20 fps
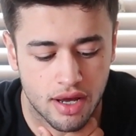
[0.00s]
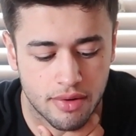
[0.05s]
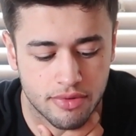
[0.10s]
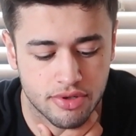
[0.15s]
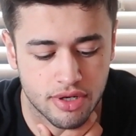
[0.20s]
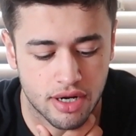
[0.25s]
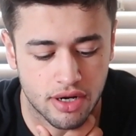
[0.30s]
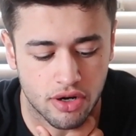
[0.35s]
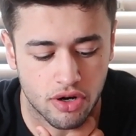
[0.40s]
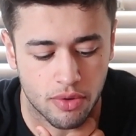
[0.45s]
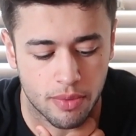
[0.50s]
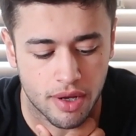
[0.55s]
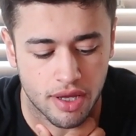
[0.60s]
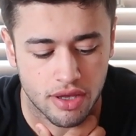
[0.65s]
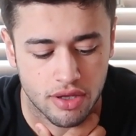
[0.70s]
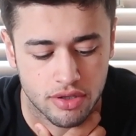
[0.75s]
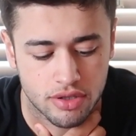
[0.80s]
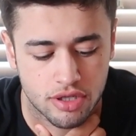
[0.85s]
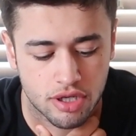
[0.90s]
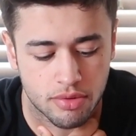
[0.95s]
I'm trying to grow my
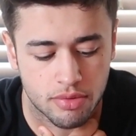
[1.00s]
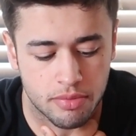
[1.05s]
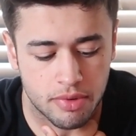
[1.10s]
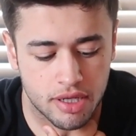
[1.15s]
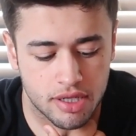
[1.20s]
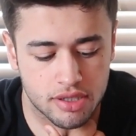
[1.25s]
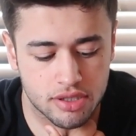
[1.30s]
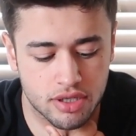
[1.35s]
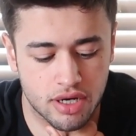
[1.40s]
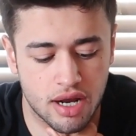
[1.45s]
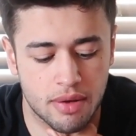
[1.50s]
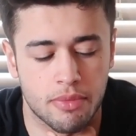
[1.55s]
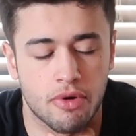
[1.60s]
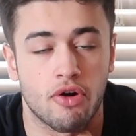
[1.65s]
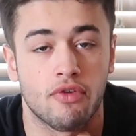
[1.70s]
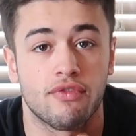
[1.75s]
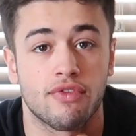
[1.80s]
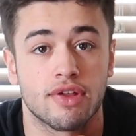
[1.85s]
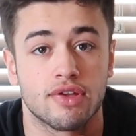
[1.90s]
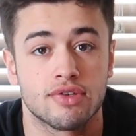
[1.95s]
YouTube and my Instagram.
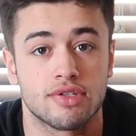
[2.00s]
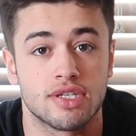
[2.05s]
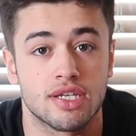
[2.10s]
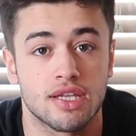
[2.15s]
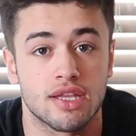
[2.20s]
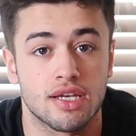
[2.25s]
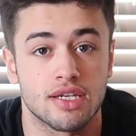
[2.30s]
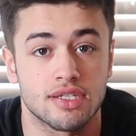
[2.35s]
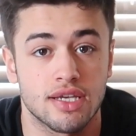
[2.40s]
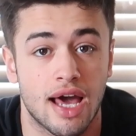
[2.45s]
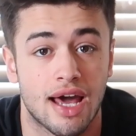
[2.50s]
Hopefully you see this.